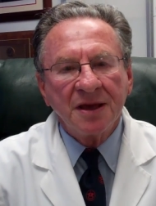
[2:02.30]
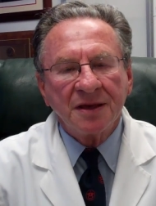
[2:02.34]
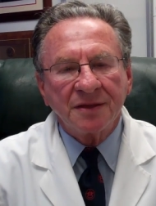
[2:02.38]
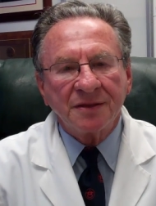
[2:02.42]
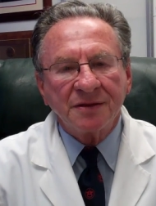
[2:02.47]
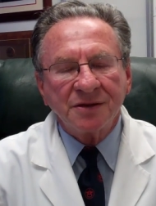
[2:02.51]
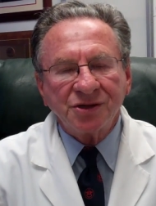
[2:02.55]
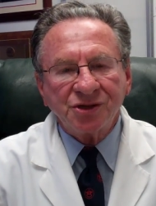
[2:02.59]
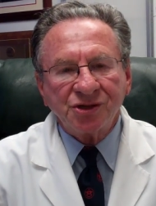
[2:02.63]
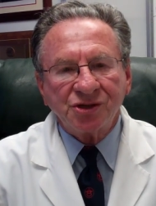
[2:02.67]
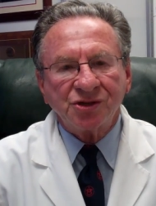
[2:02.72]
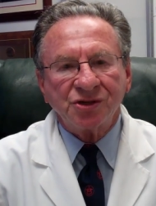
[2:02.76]

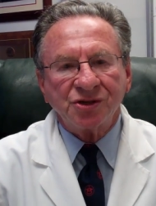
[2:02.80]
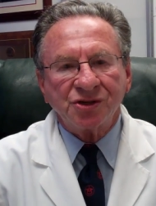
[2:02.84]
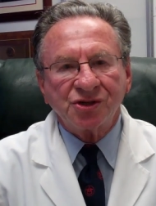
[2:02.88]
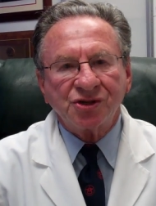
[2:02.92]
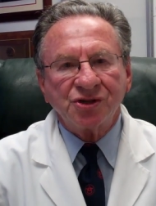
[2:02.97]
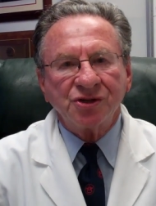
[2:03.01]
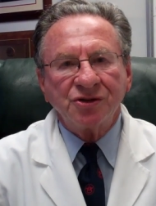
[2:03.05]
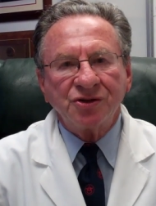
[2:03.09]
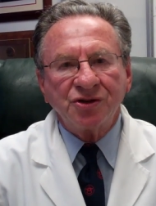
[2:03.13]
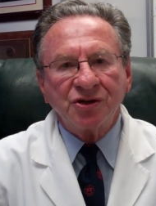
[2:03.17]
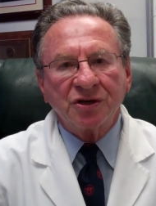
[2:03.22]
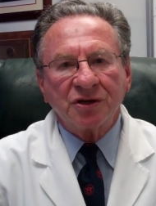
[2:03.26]
This
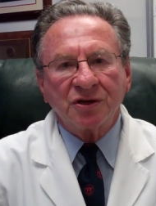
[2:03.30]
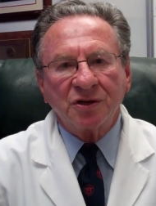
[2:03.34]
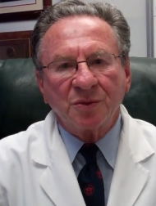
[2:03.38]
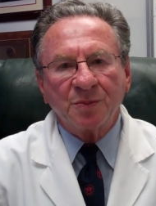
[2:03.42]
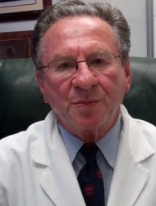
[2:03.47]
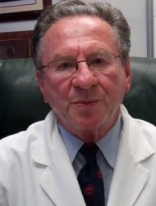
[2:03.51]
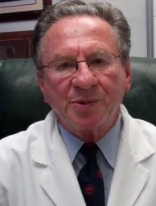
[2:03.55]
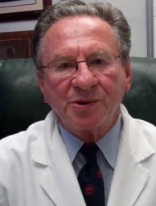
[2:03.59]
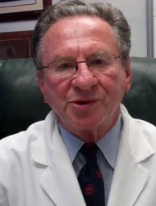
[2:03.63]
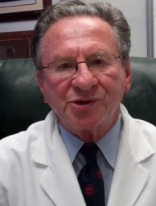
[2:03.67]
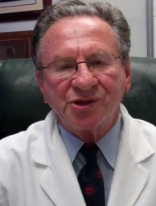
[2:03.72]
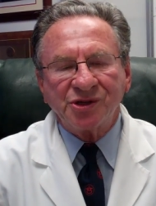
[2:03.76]
surgical
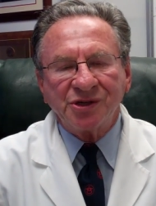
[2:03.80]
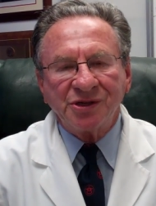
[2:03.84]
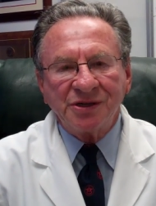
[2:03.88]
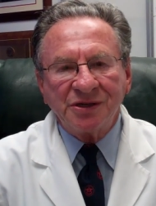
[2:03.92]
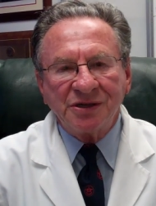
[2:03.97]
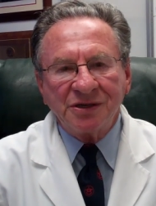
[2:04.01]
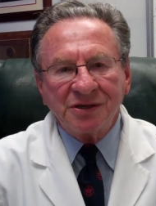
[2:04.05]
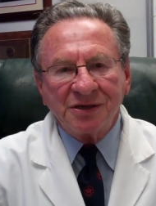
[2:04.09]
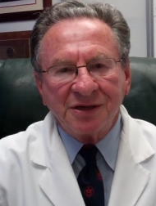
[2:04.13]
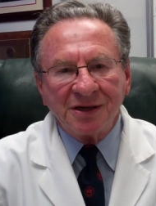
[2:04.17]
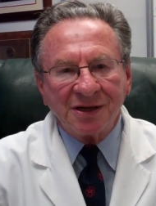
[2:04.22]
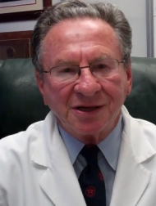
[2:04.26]

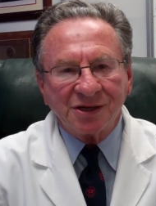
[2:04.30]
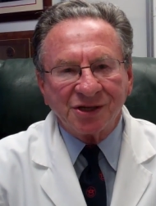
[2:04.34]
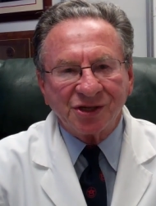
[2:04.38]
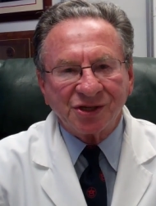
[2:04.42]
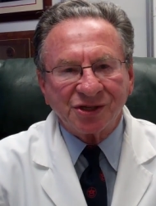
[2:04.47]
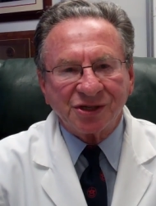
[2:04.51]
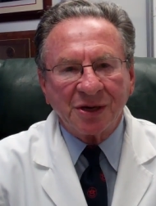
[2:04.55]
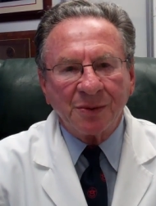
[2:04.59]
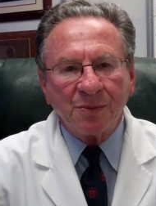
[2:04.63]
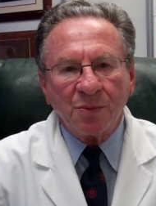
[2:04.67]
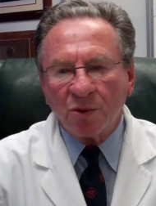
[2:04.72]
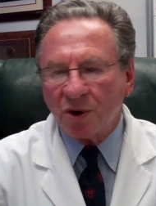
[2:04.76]
procedure is
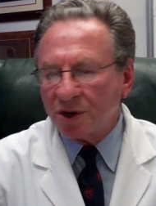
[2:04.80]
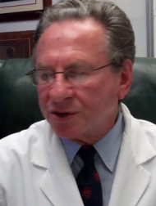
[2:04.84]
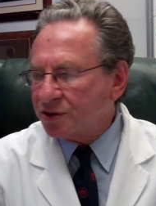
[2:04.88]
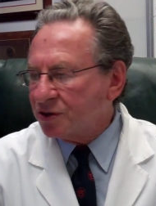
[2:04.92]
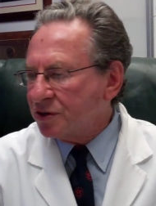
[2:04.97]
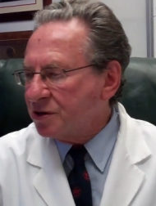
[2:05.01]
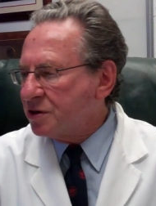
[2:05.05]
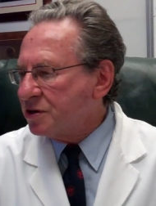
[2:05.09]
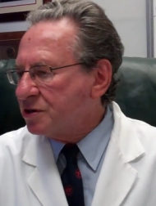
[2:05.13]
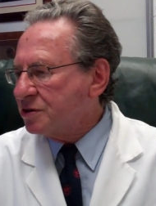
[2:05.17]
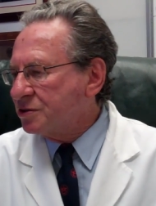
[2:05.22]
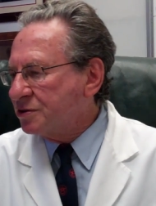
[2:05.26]
somewhat
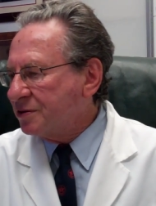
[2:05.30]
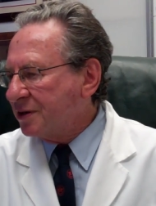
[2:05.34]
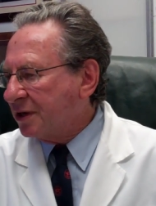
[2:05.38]
new.